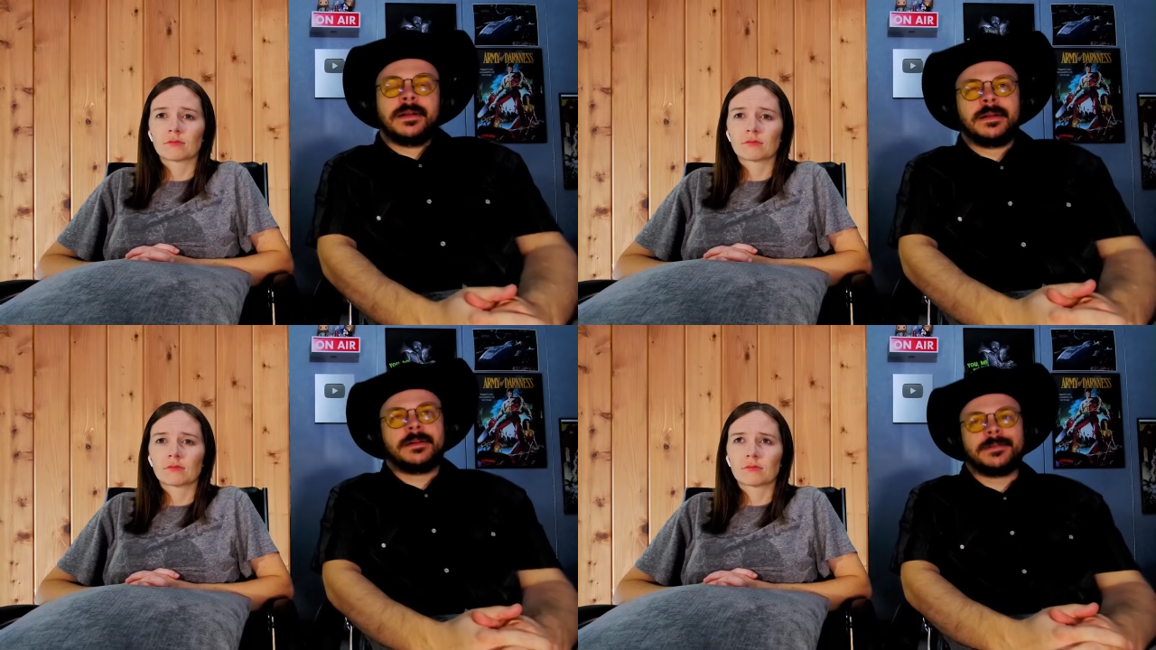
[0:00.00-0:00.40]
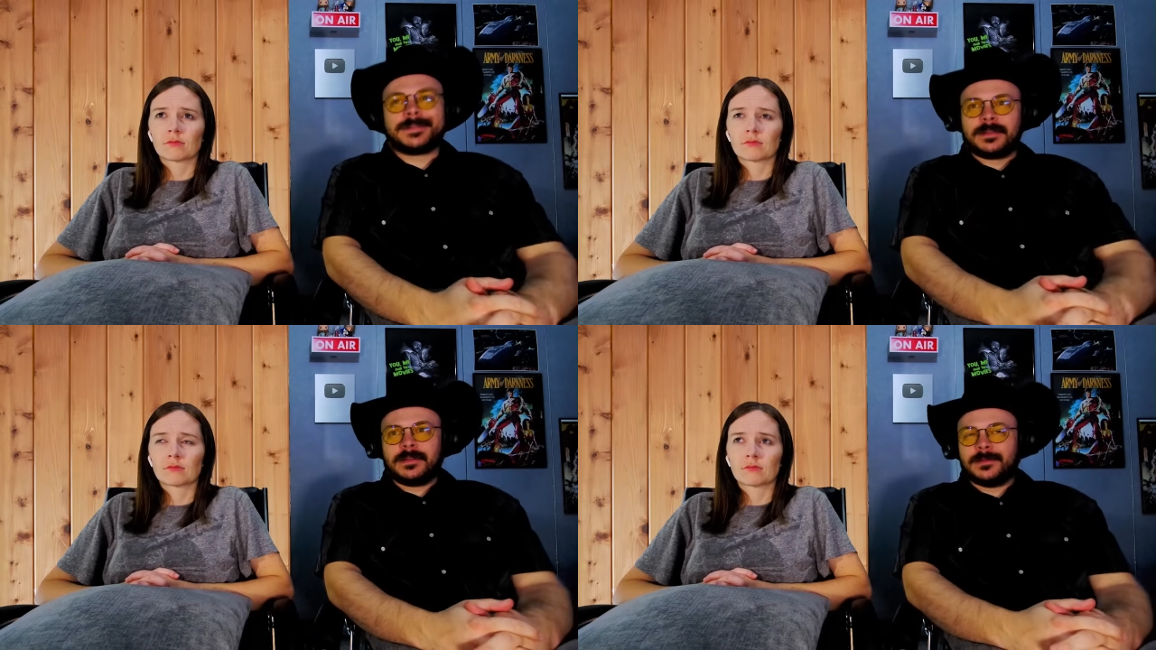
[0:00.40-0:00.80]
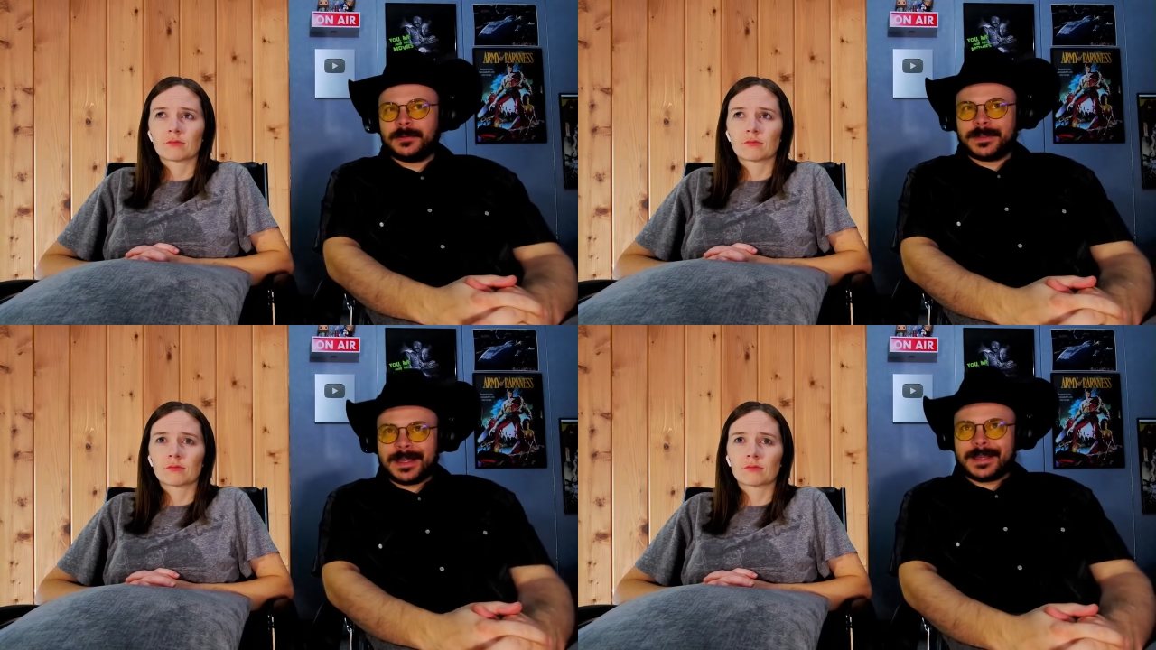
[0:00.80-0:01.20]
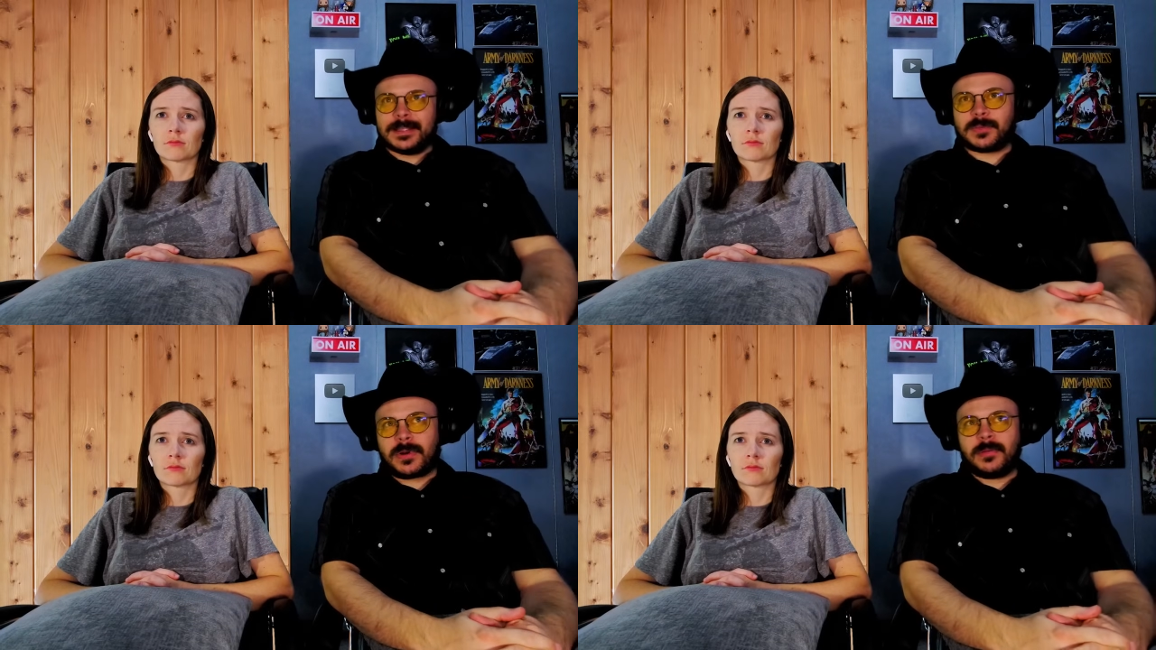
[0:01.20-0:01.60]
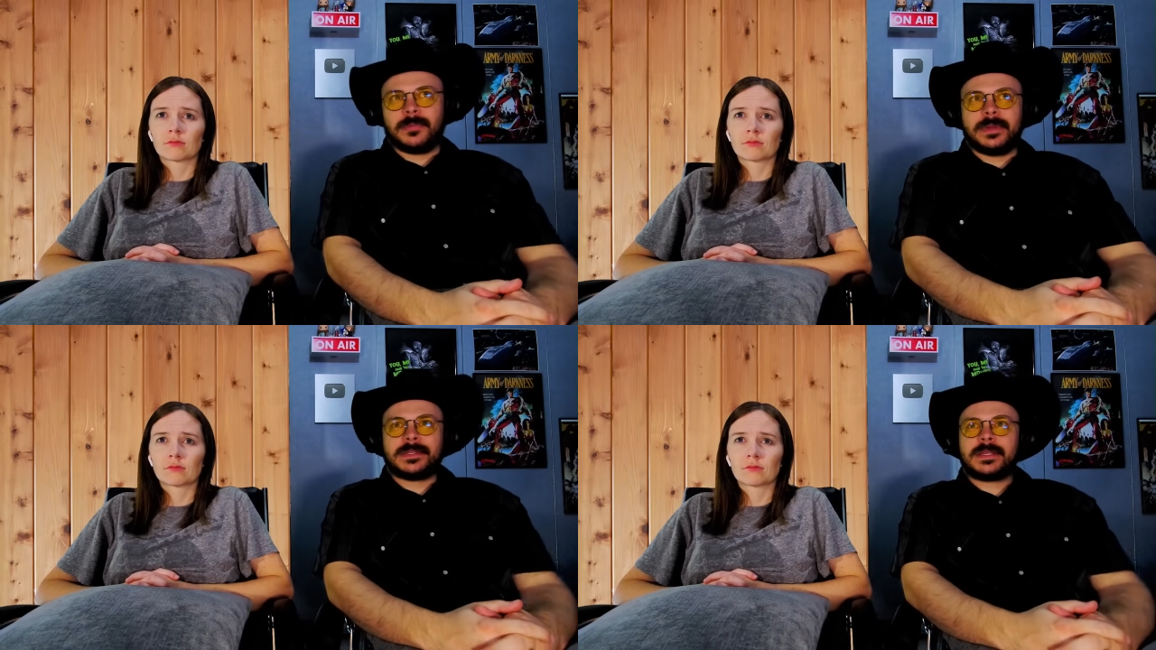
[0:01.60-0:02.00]
Speaker 1: That's, I wonder what that kid's problem
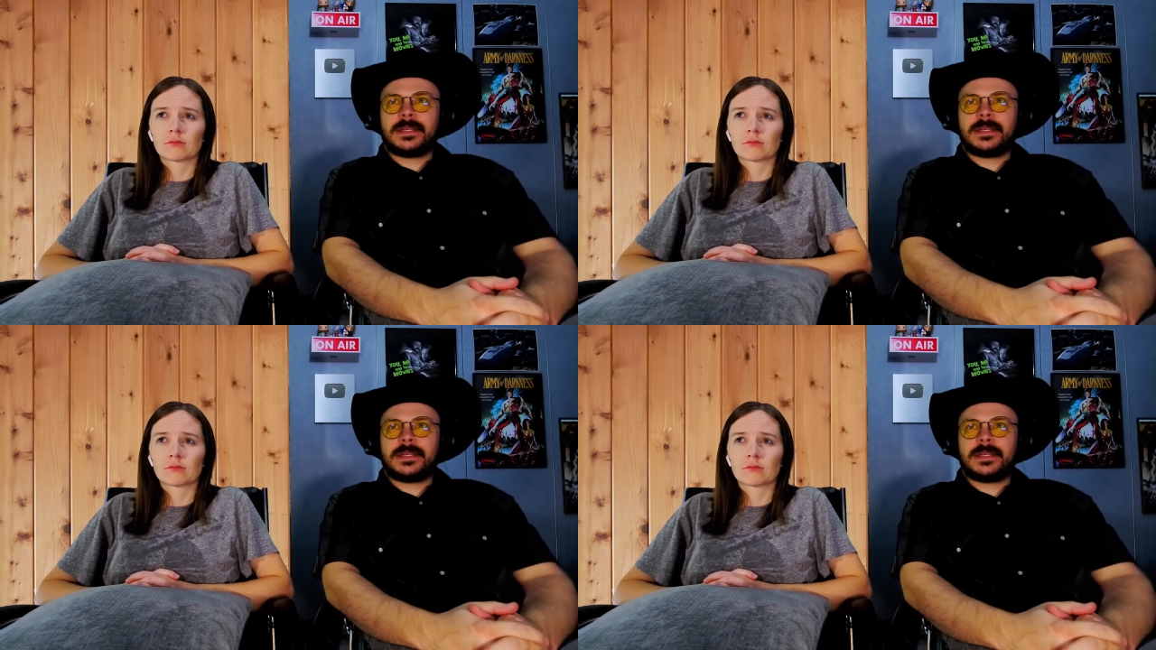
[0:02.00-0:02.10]
is.